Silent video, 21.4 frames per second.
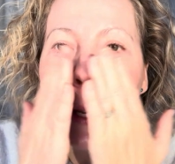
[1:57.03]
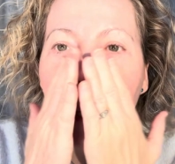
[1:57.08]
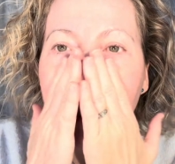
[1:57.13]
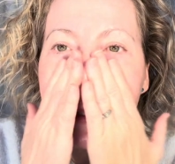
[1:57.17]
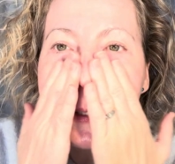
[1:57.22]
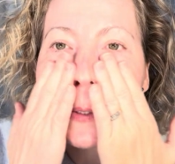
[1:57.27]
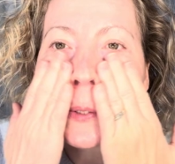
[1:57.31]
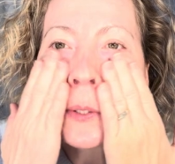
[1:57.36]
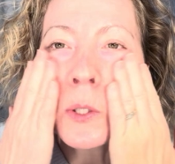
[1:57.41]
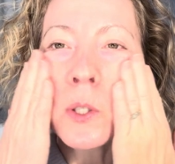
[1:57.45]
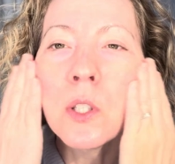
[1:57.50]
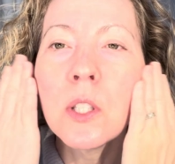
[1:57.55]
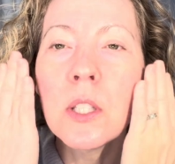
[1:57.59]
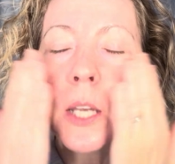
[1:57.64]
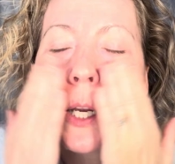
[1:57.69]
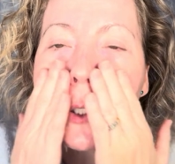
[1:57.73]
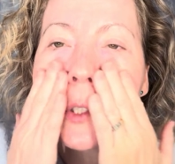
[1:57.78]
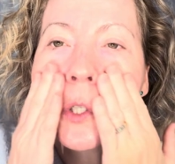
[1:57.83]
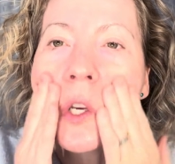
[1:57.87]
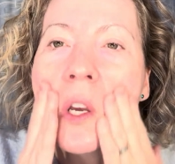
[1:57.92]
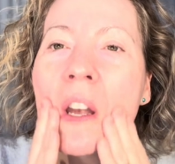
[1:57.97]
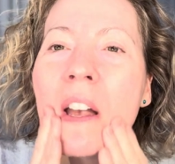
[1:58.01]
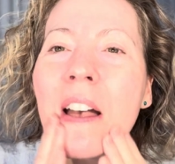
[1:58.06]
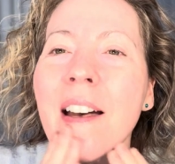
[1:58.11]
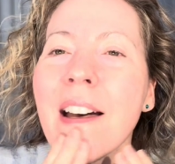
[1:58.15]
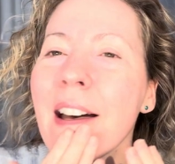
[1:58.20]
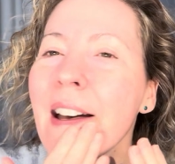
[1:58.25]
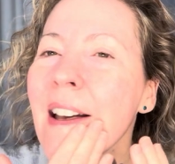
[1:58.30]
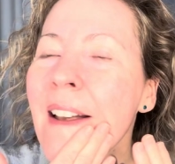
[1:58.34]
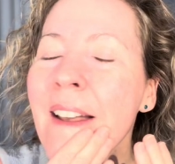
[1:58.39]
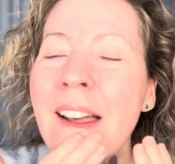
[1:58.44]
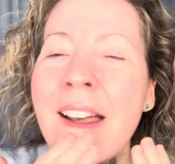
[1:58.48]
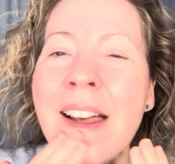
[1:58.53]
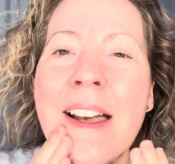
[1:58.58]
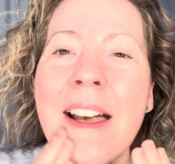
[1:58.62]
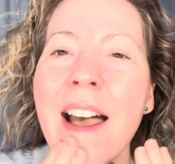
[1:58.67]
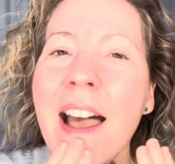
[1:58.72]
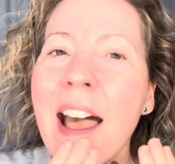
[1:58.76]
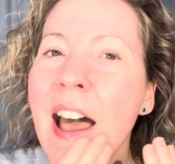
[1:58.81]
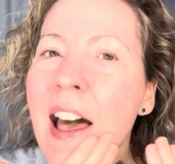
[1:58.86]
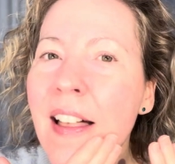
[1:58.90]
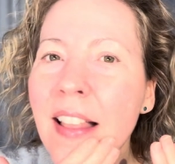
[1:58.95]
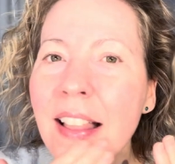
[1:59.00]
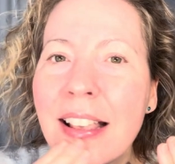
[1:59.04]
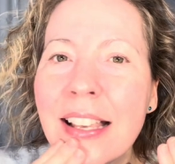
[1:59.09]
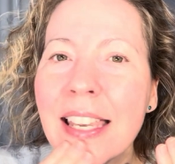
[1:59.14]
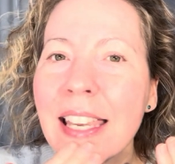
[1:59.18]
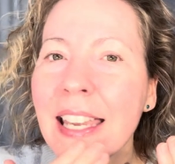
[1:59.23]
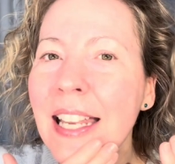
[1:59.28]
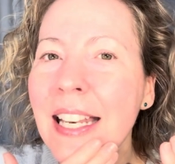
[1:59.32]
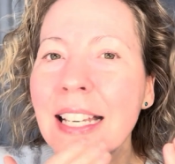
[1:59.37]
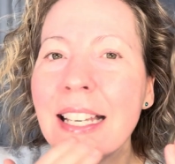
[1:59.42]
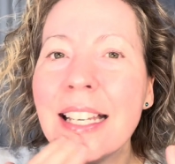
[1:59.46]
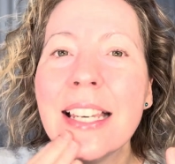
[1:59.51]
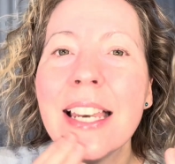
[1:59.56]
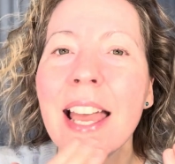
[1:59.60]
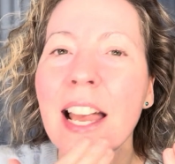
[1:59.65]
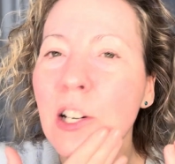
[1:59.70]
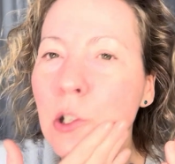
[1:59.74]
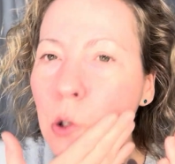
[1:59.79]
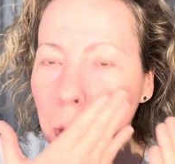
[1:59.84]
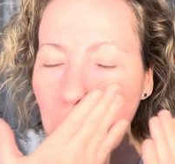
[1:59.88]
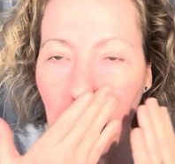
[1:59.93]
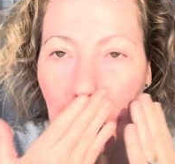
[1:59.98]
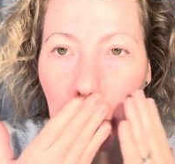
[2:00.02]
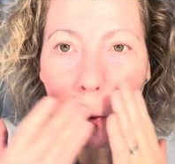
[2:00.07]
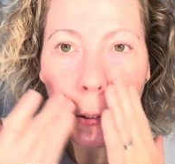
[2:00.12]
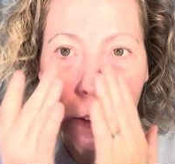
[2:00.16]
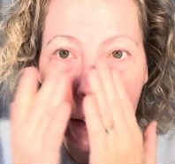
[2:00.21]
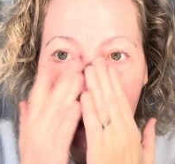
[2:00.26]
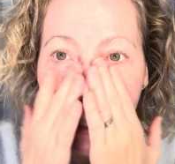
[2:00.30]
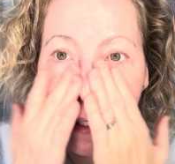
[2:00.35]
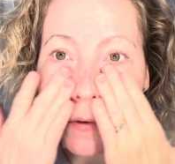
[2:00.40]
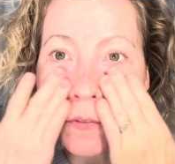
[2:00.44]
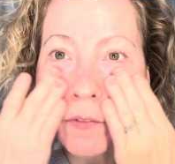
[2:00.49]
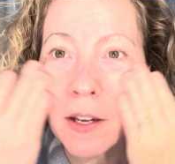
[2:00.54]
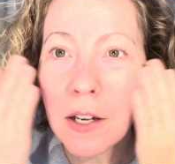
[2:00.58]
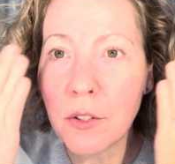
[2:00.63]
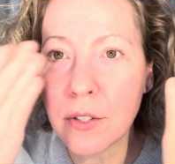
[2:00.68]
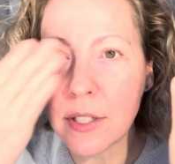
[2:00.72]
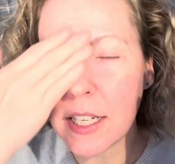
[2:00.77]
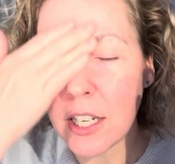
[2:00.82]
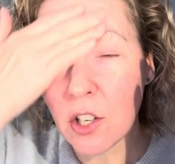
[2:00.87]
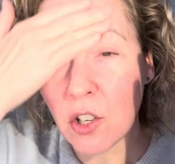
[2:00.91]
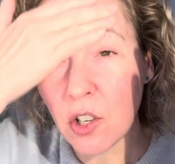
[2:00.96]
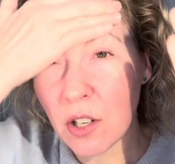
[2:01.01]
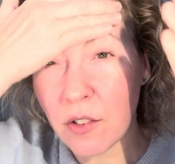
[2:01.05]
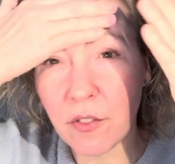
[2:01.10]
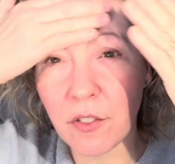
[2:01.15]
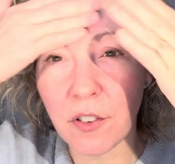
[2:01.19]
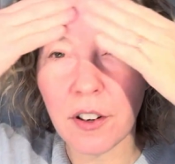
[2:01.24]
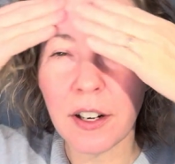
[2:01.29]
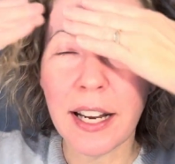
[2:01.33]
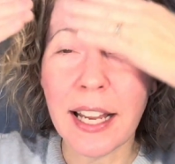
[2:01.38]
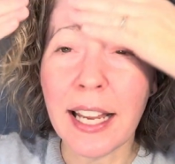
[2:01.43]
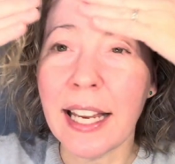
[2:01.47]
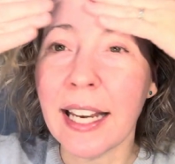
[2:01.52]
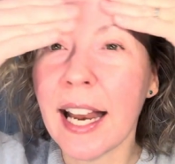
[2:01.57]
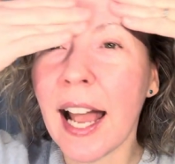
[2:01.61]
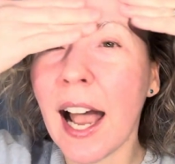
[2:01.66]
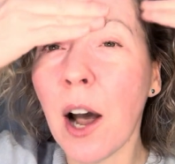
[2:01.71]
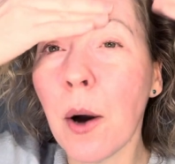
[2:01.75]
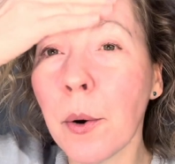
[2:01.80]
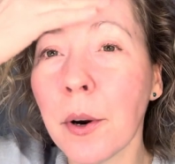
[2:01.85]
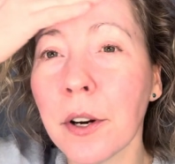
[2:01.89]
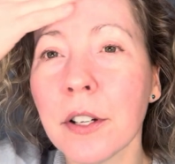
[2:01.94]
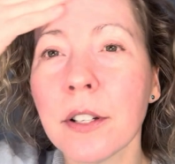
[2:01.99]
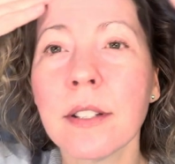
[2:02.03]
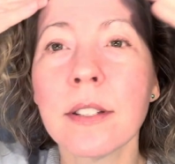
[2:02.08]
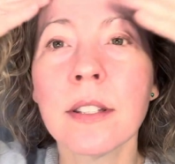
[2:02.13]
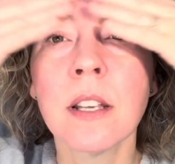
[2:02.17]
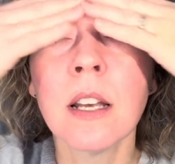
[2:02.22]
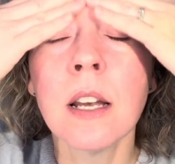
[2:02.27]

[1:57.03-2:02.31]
such a elegant, natural looking foundation for 8 hours.